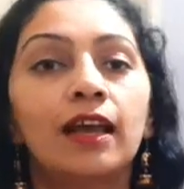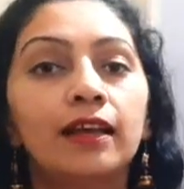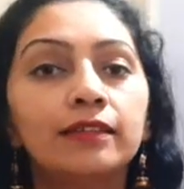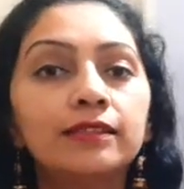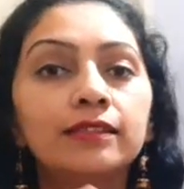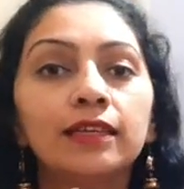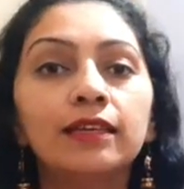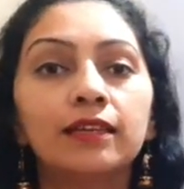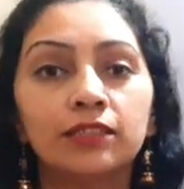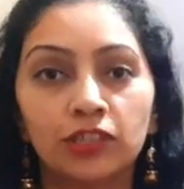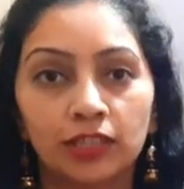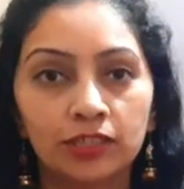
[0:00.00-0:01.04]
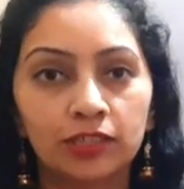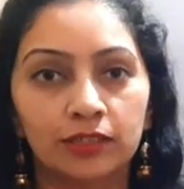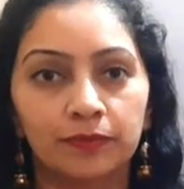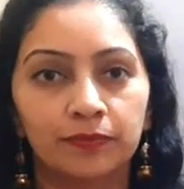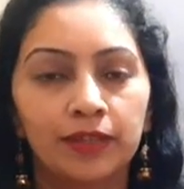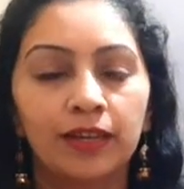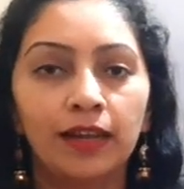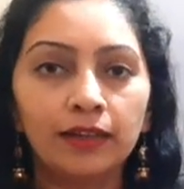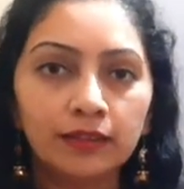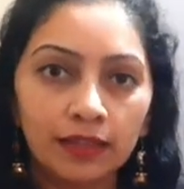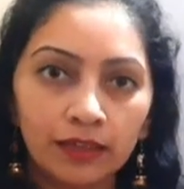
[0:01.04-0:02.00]
as the conjunction.
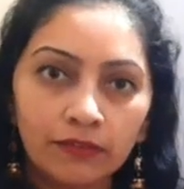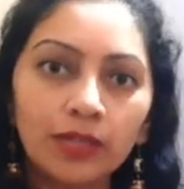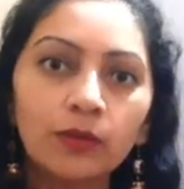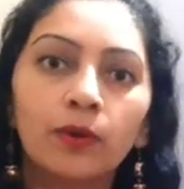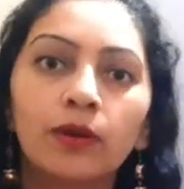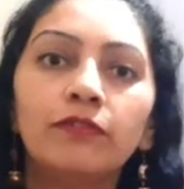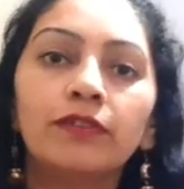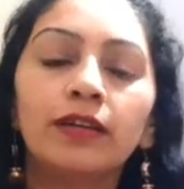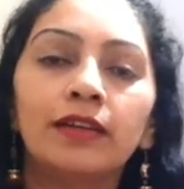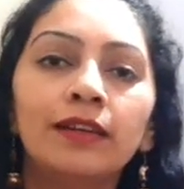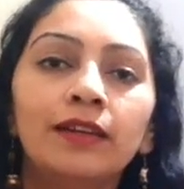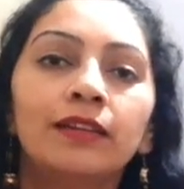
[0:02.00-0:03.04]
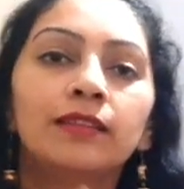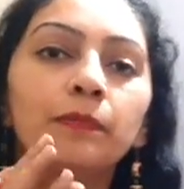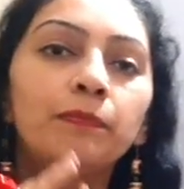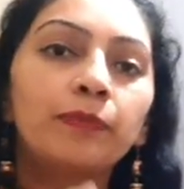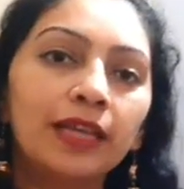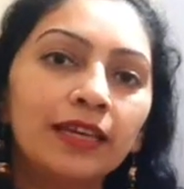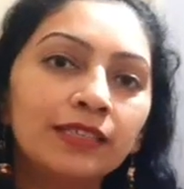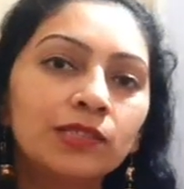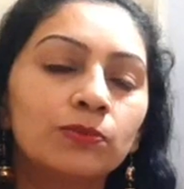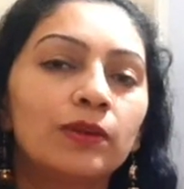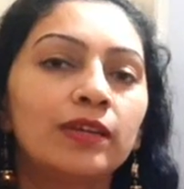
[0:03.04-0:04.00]
And they will qualify the
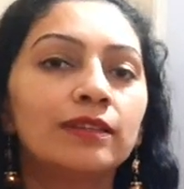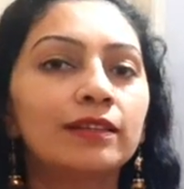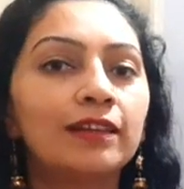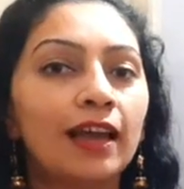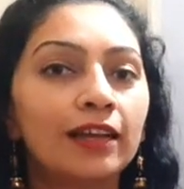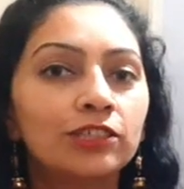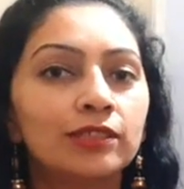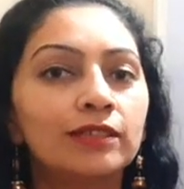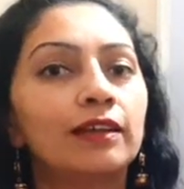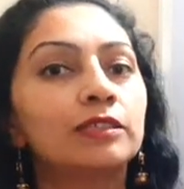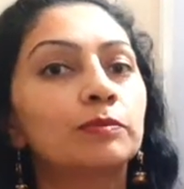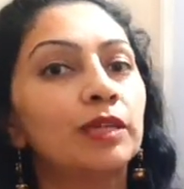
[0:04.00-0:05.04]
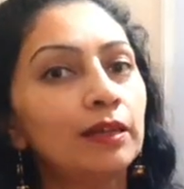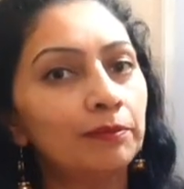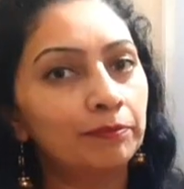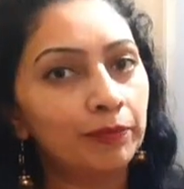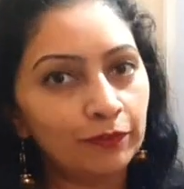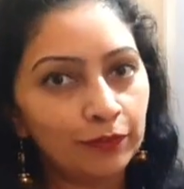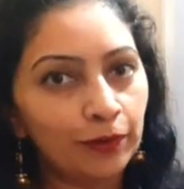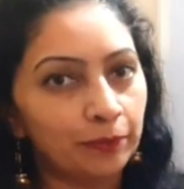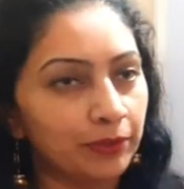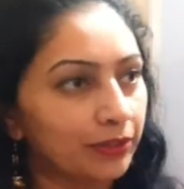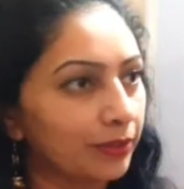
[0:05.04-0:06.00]
place where that action has been
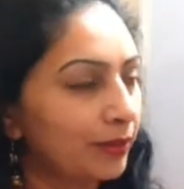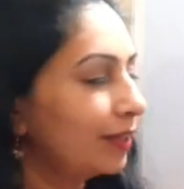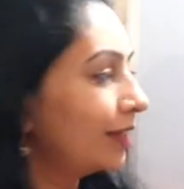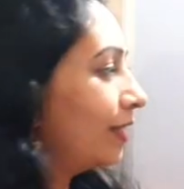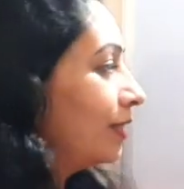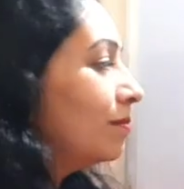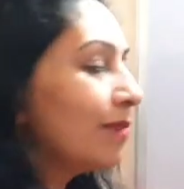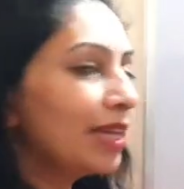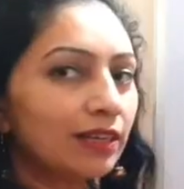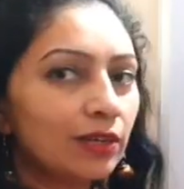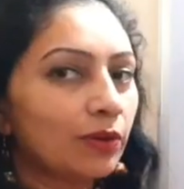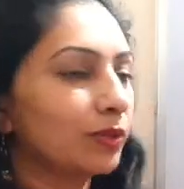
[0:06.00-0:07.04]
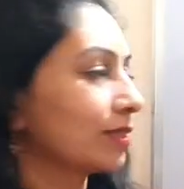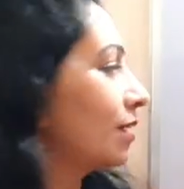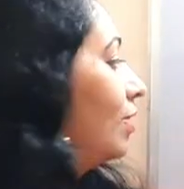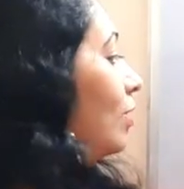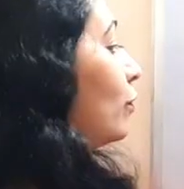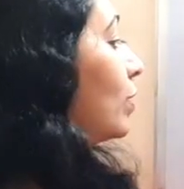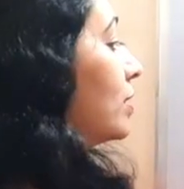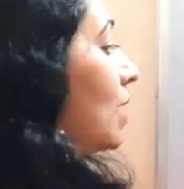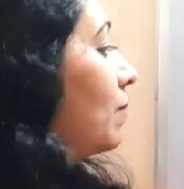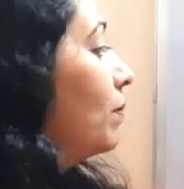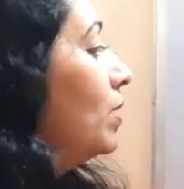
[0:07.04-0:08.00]
performed in the main clause. For
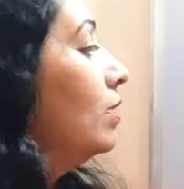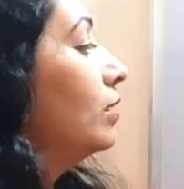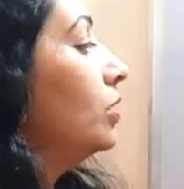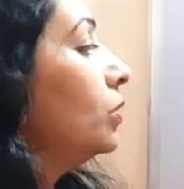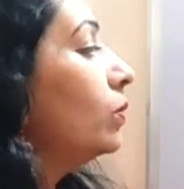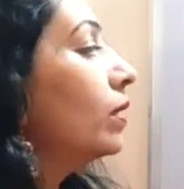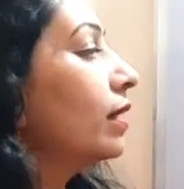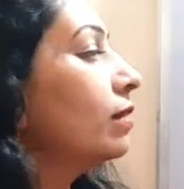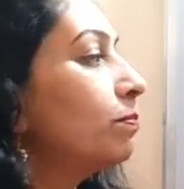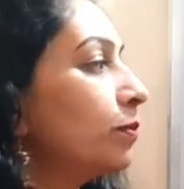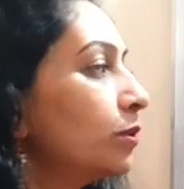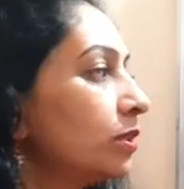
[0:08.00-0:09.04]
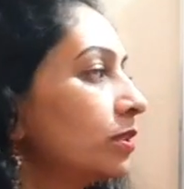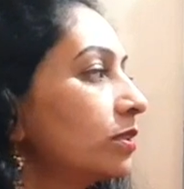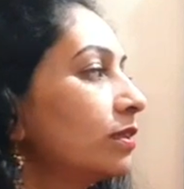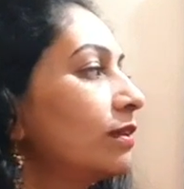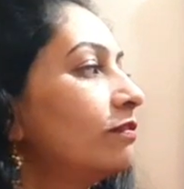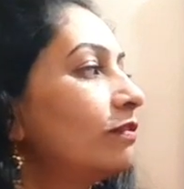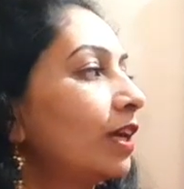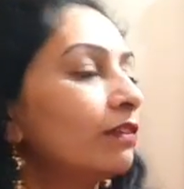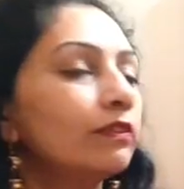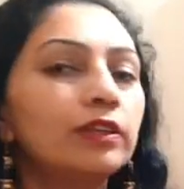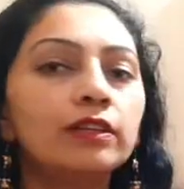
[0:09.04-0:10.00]
example, you can put it
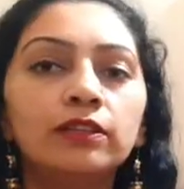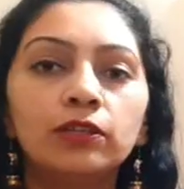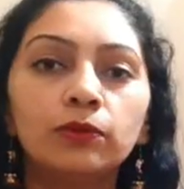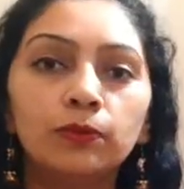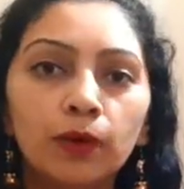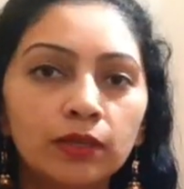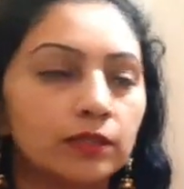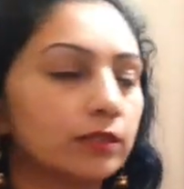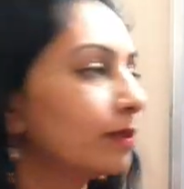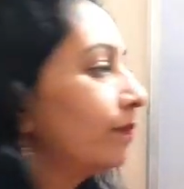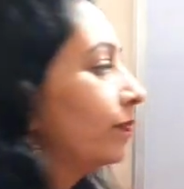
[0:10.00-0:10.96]
wherever you want.